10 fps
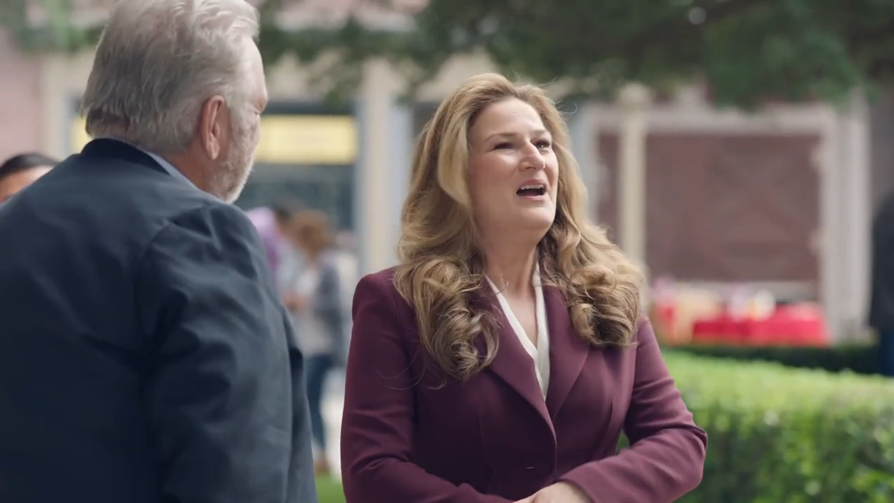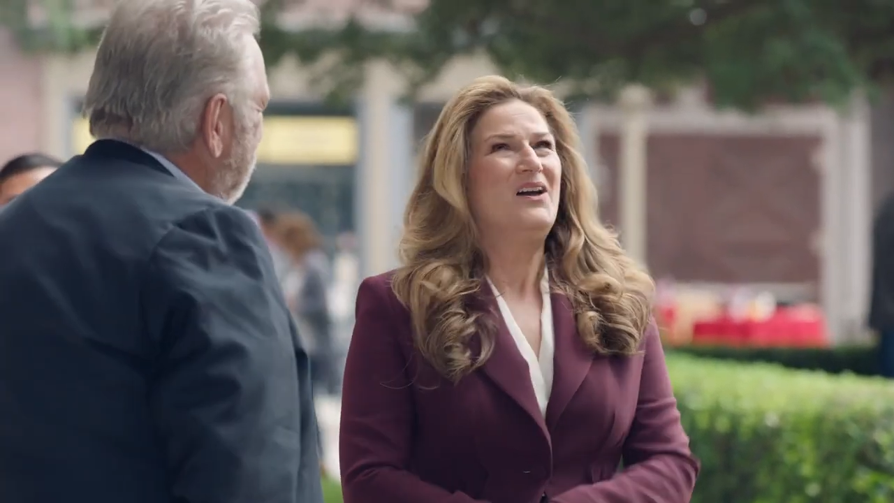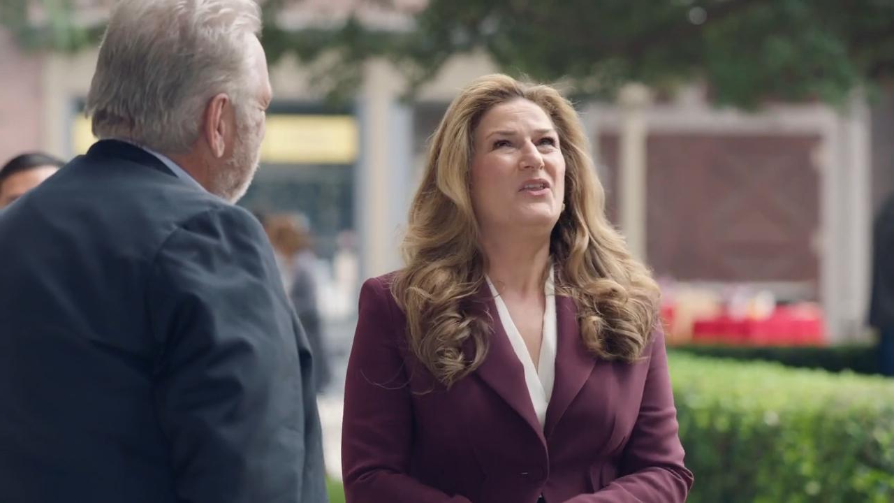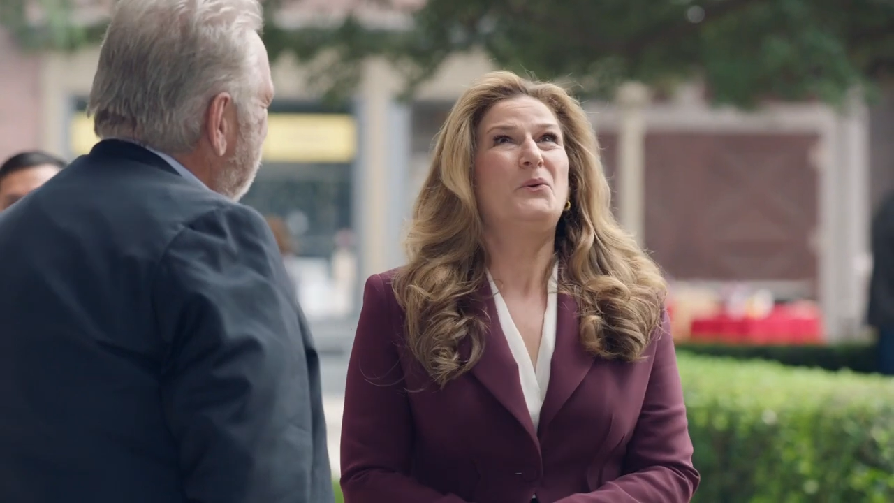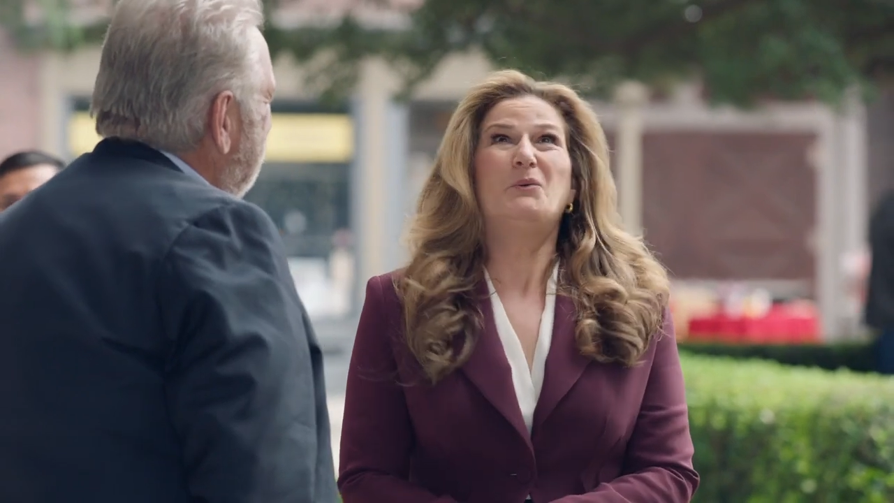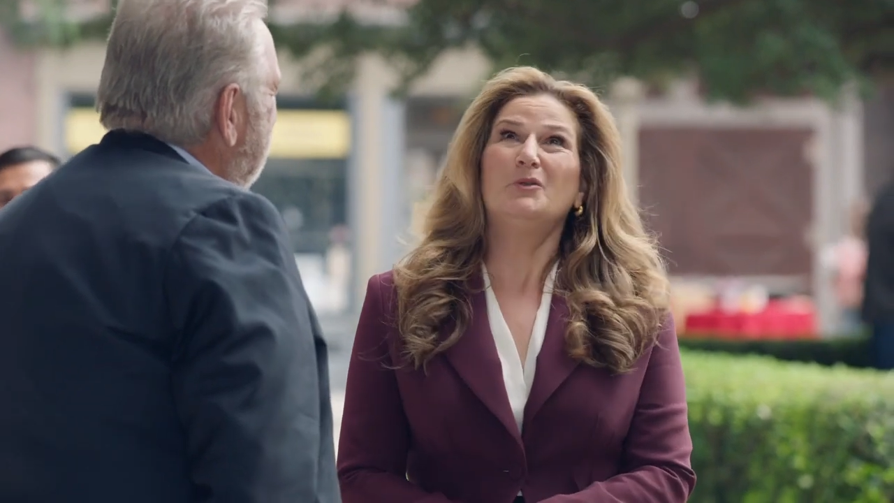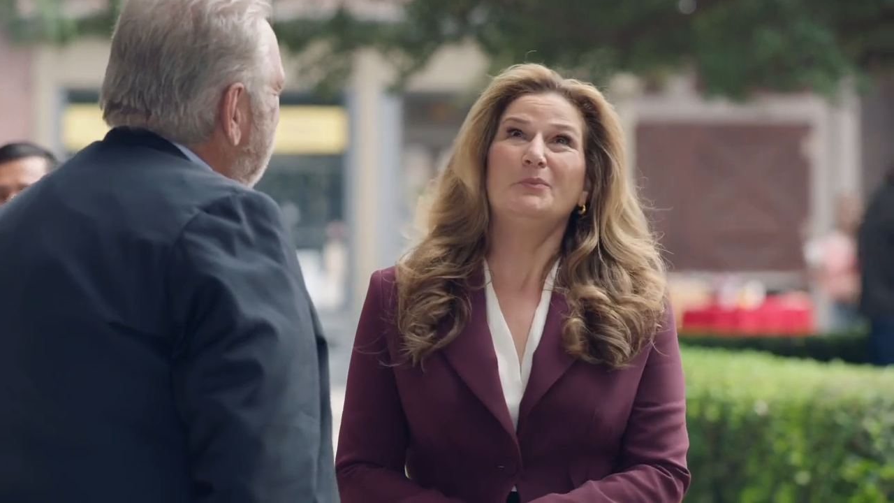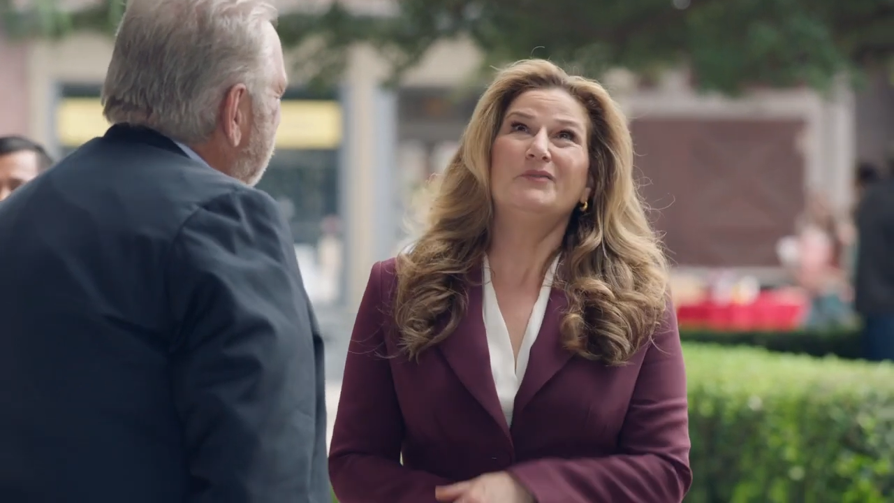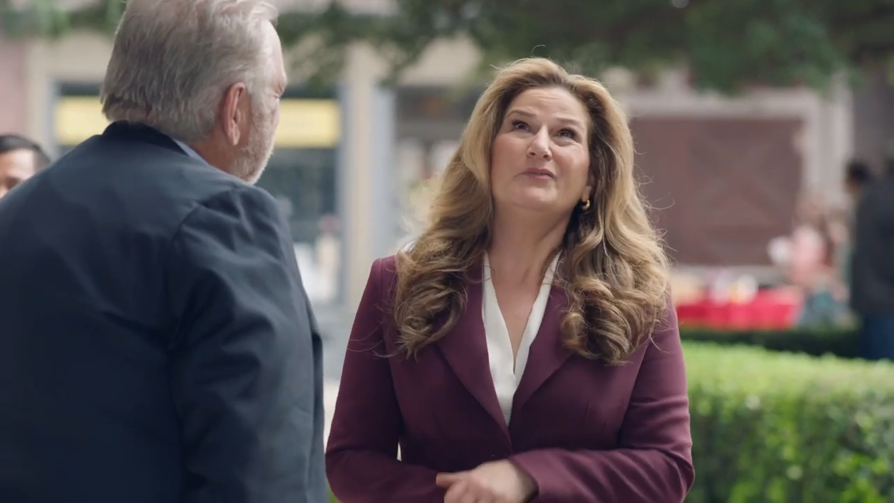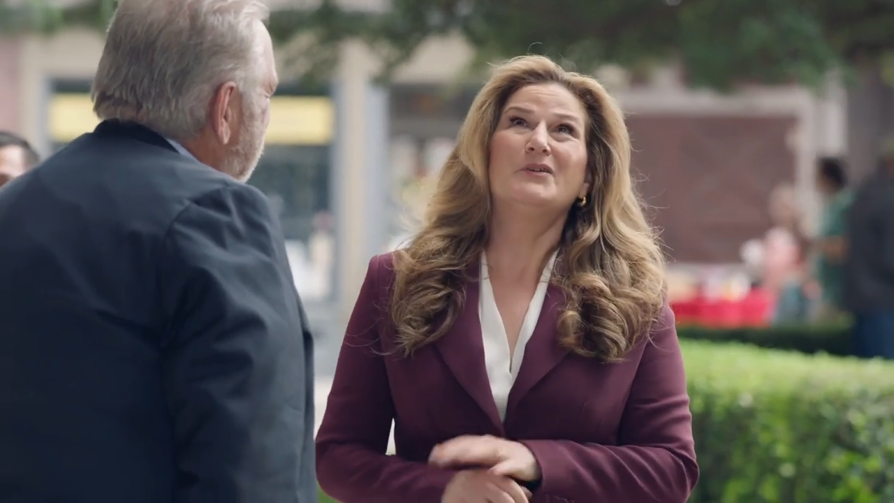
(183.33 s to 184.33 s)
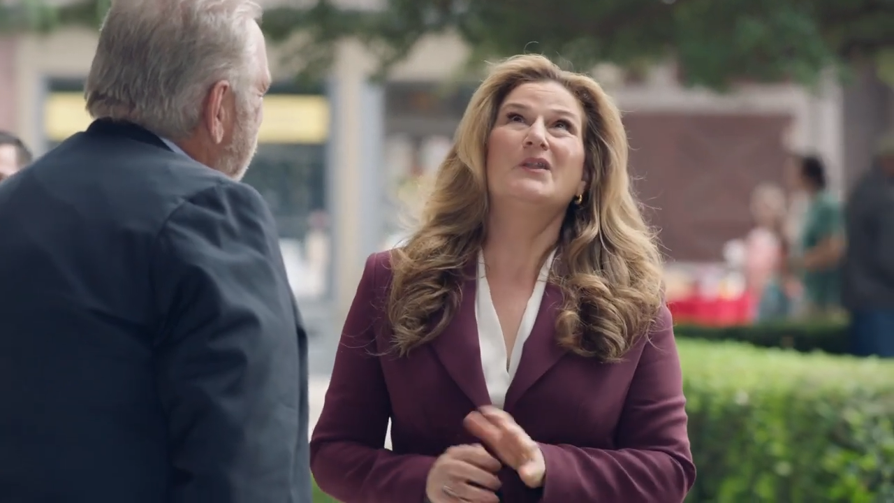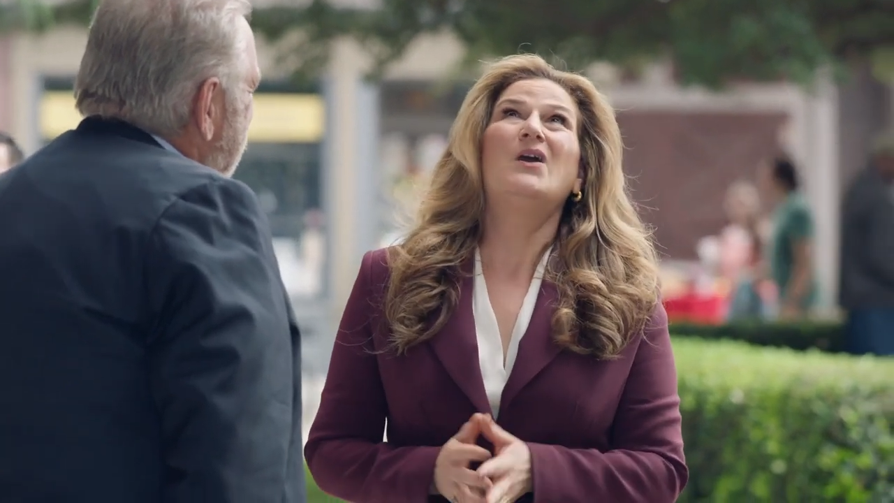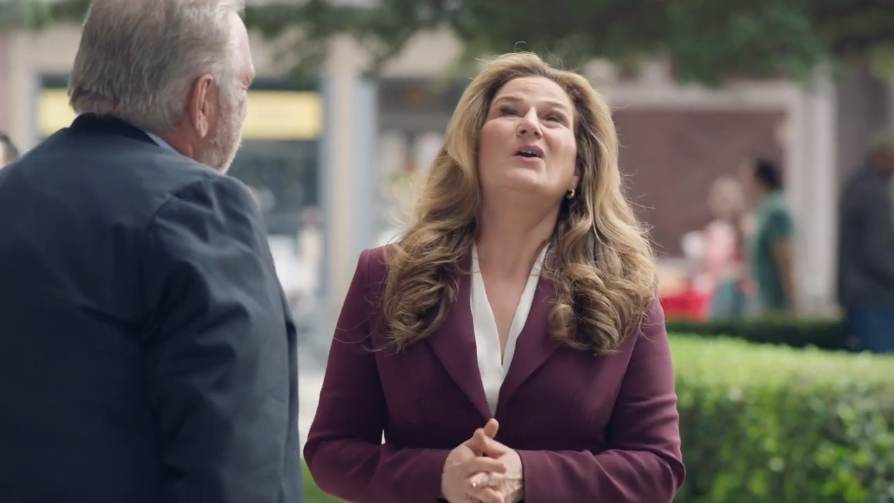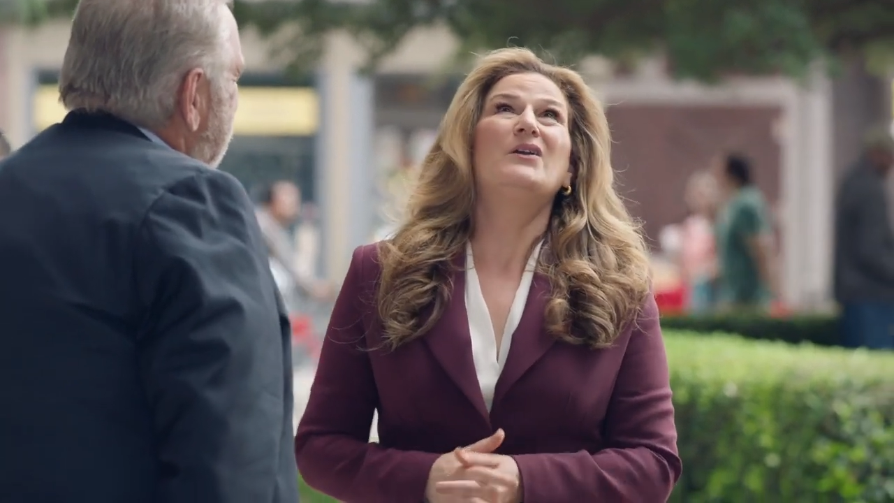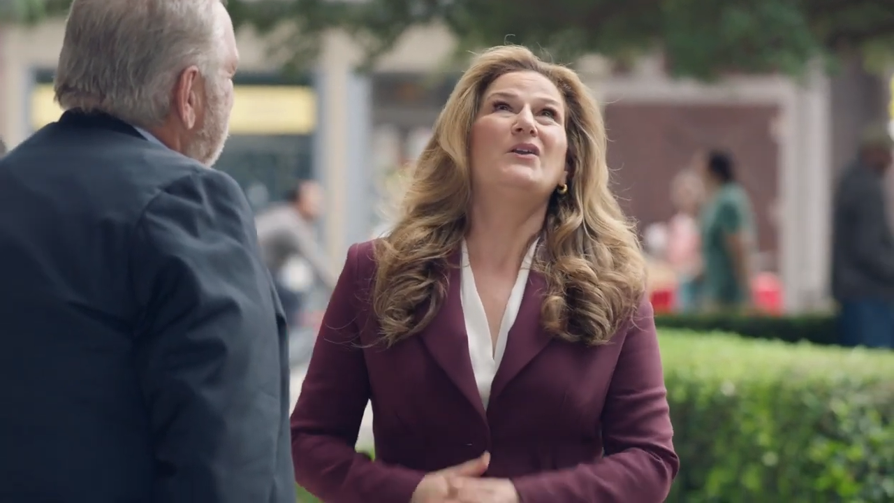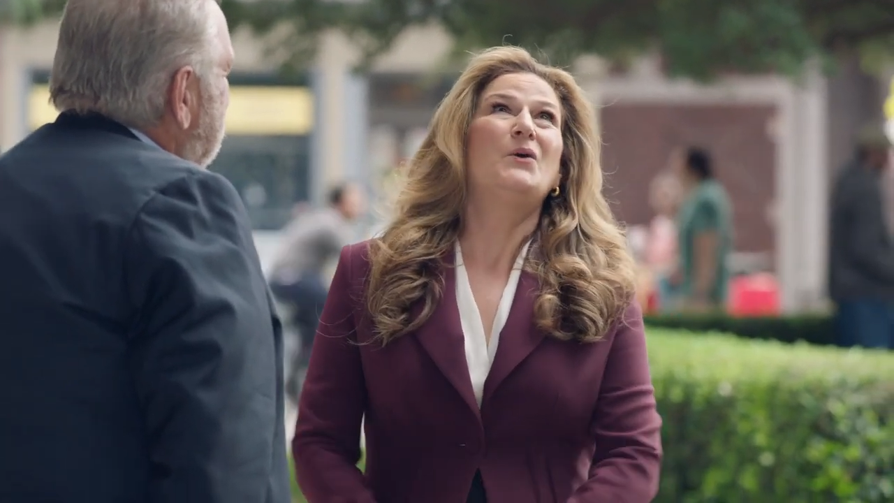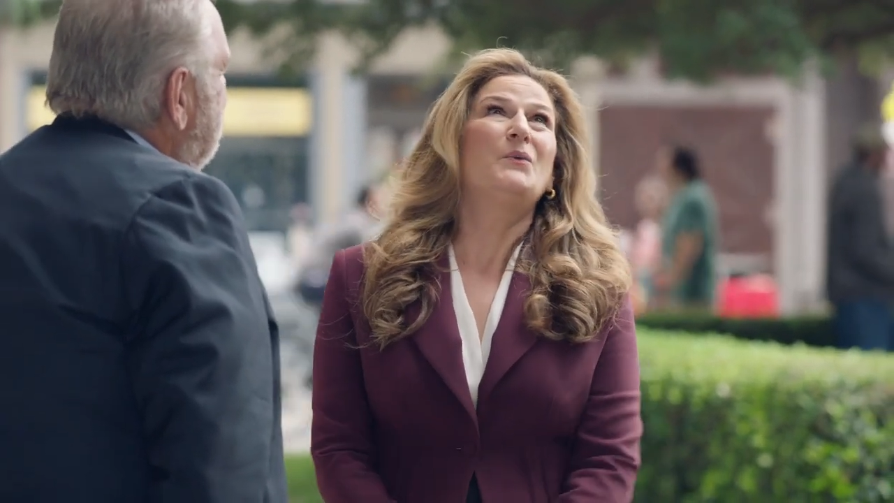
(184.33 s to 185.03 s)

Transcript: Although it won't be for long, you know,